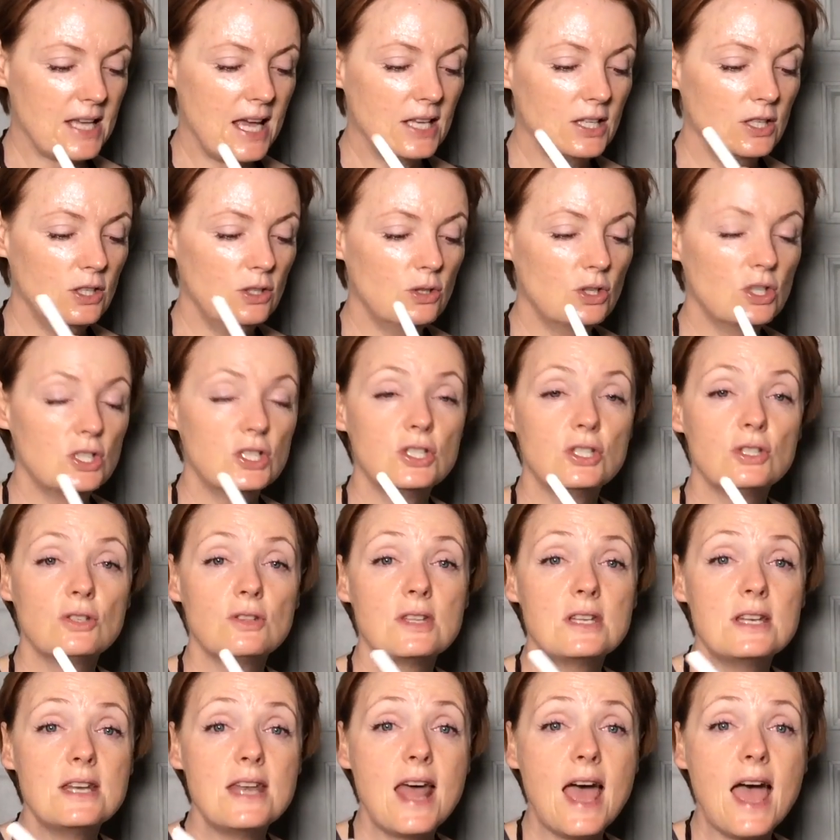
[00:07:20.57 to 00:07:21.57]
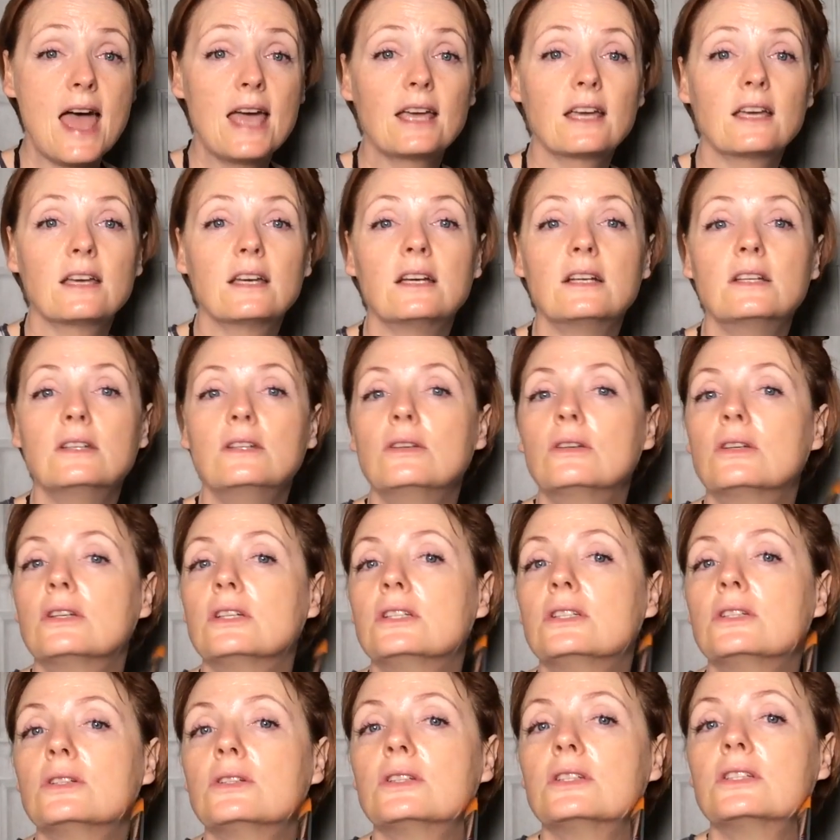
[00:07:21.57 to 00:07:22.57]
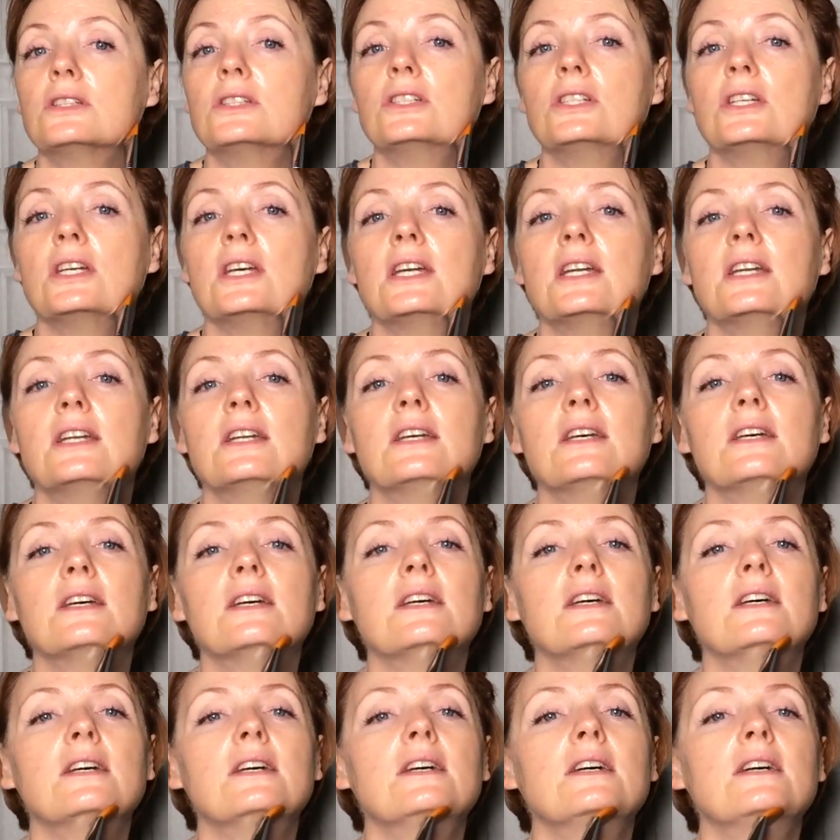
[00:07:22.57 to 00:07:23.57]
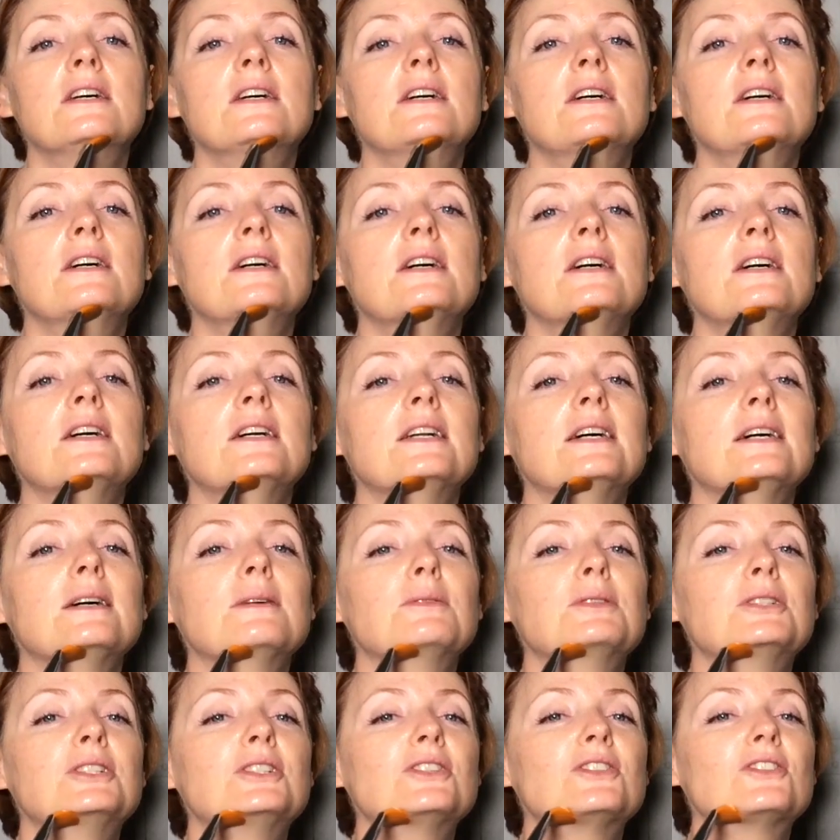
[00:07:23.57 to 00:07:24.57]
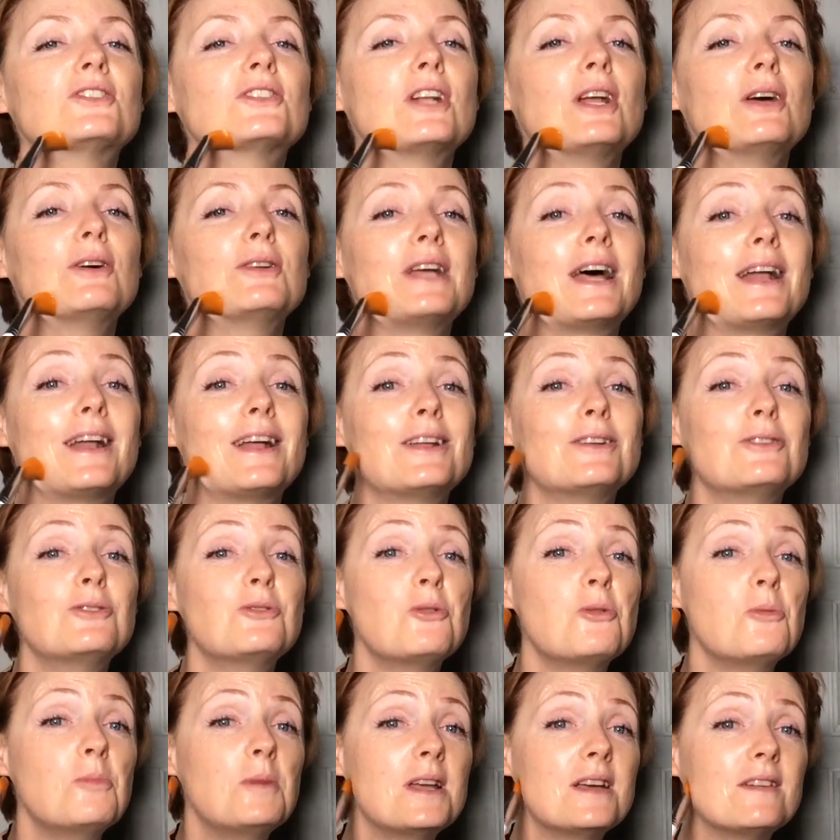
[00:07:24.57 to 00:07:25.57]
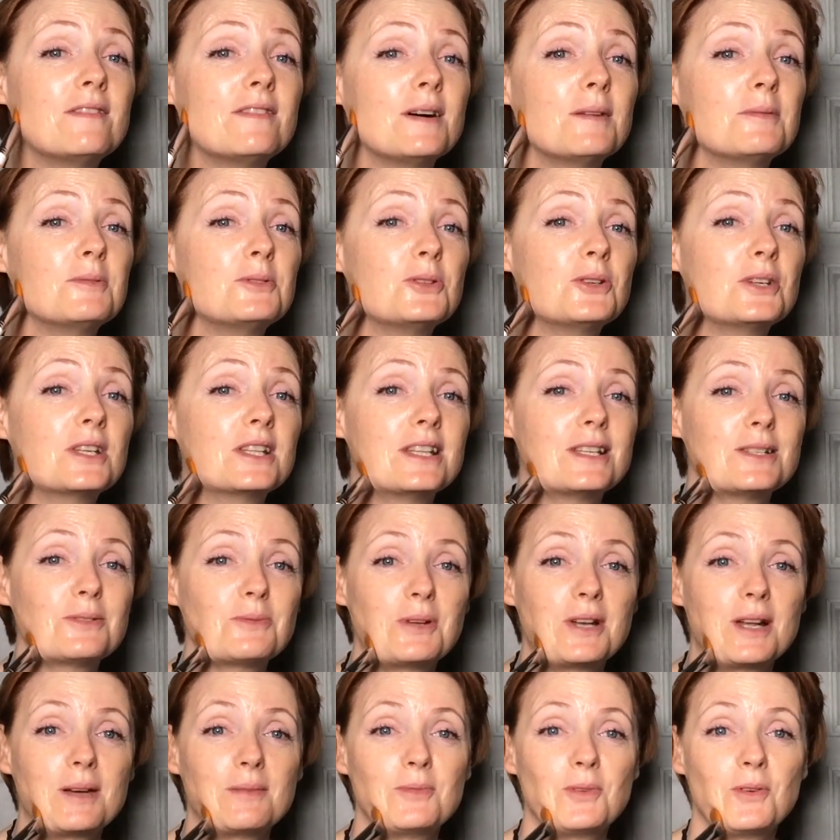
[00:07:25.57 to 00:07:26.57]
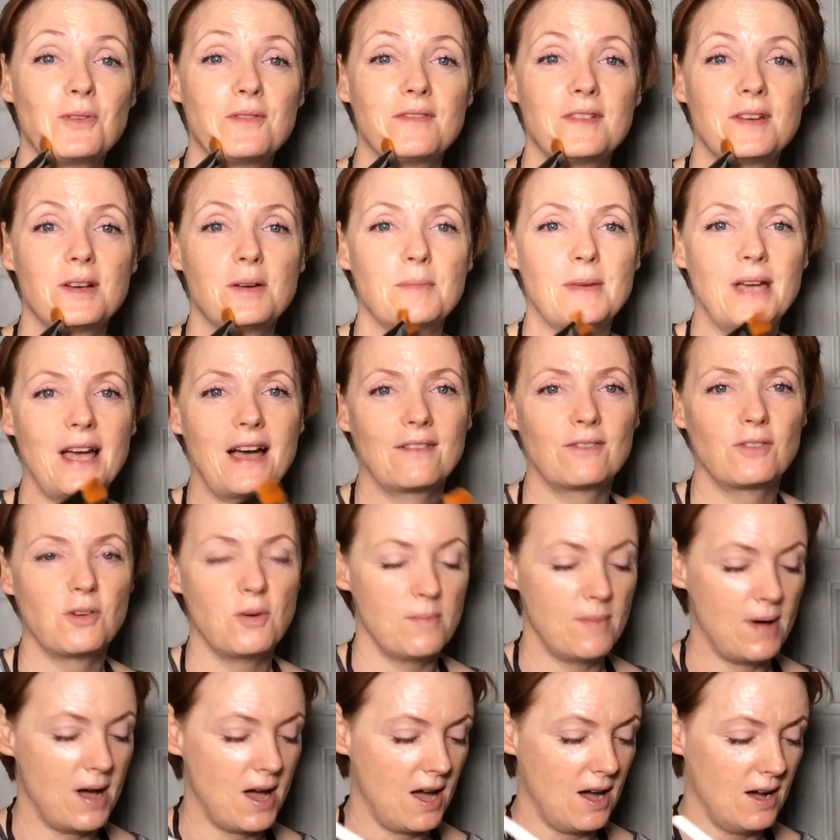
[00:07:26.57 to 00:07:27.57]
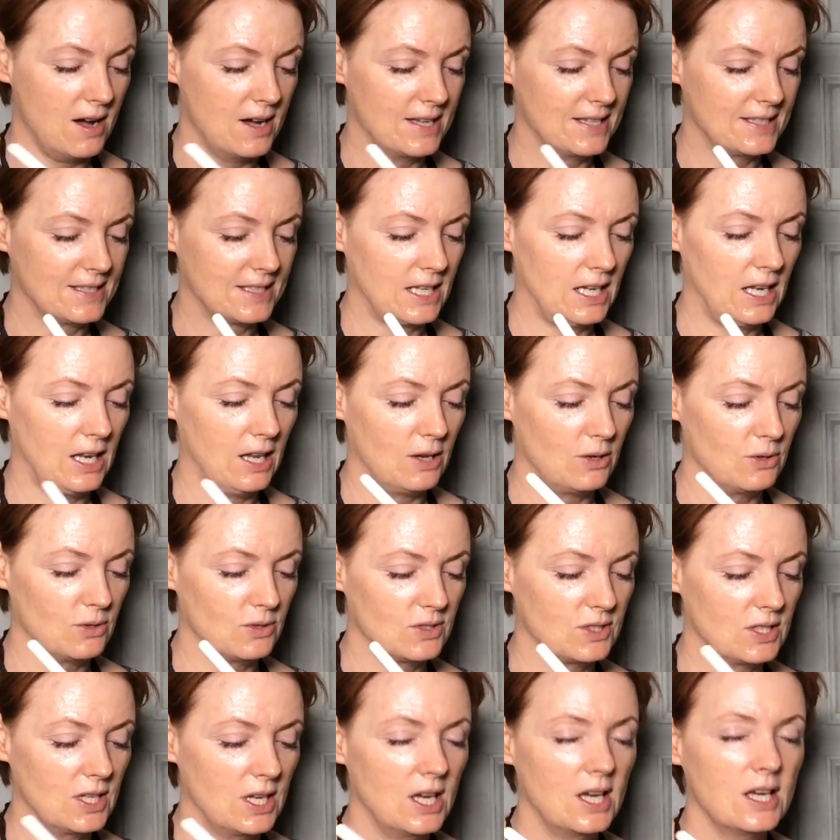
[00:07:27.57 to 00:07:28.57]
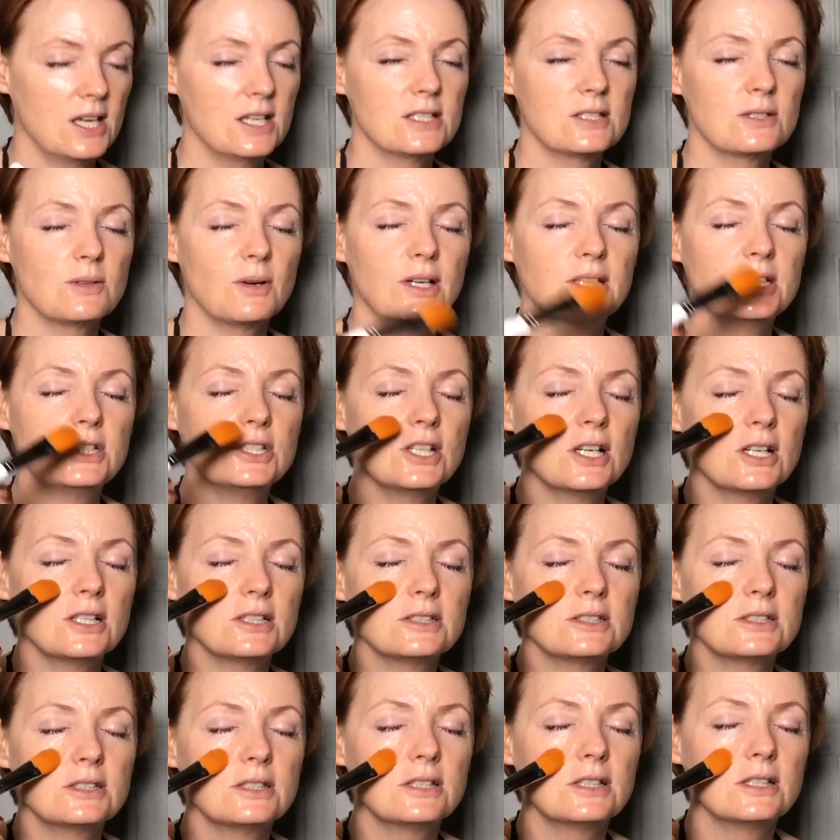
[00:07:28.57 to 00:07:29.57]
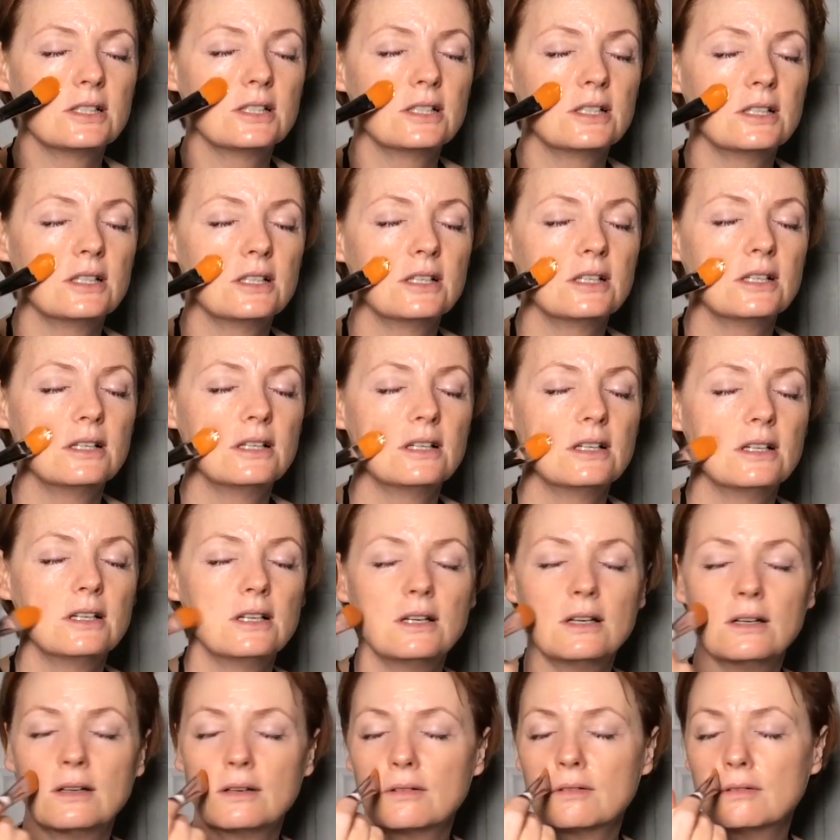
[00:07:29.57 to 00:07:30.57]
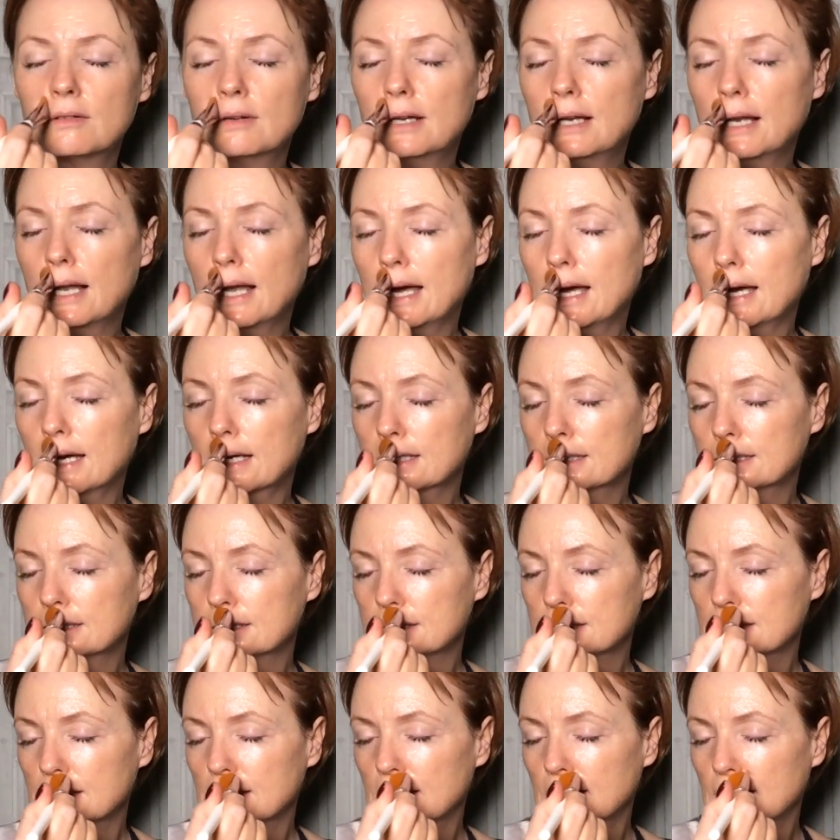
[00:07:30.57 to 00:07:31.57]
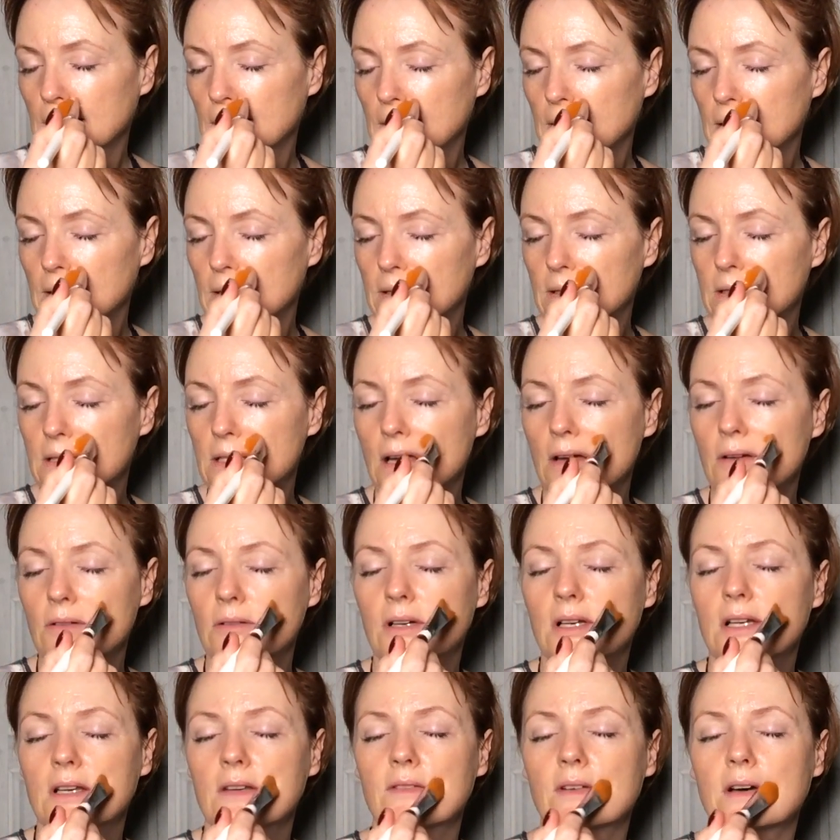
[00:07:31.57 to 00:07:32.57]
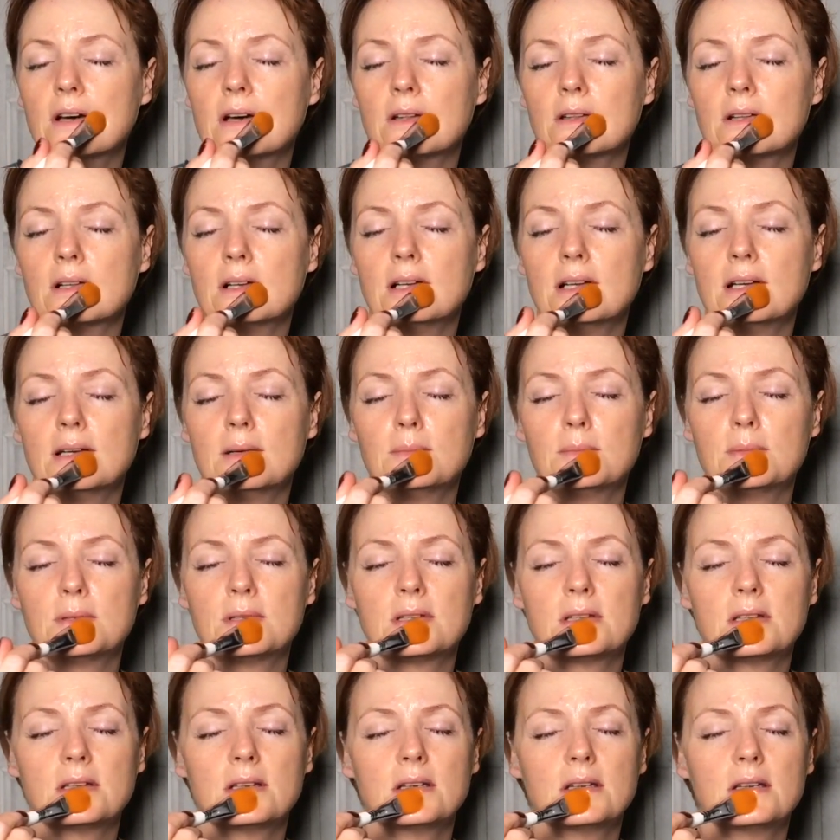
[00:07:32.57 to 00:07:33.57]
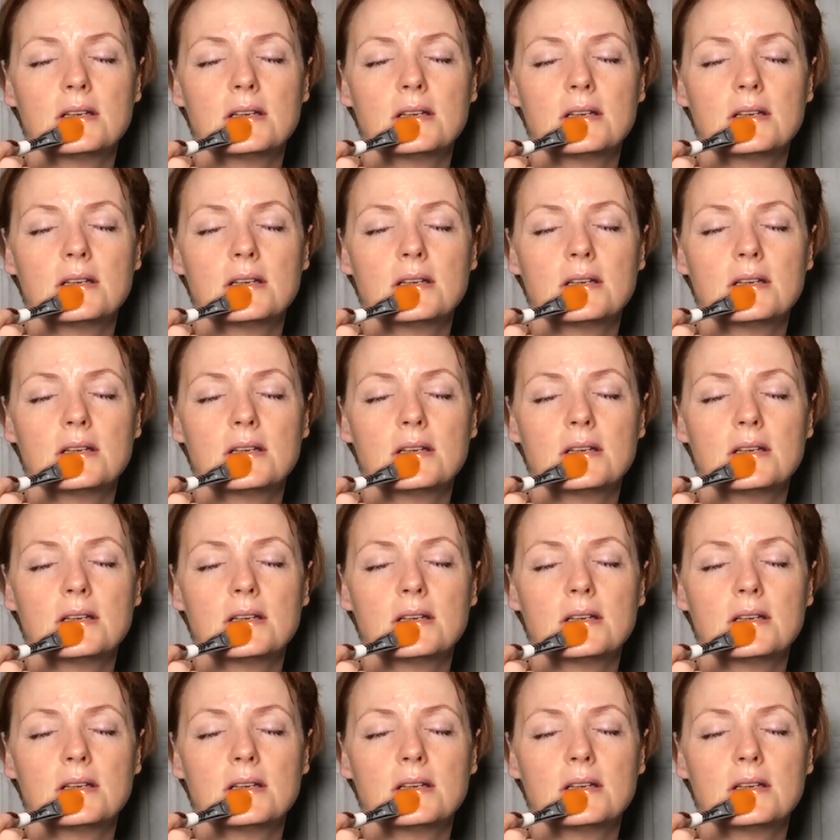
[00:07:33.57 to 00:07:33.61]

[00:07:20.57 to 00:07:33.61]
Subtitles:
And you can do the neck and you can do the chin. And I would just slow down. And normally if I'm doing this when I'm not filming, I've got my eyes closed. So I just relax. Don't leave out the lips.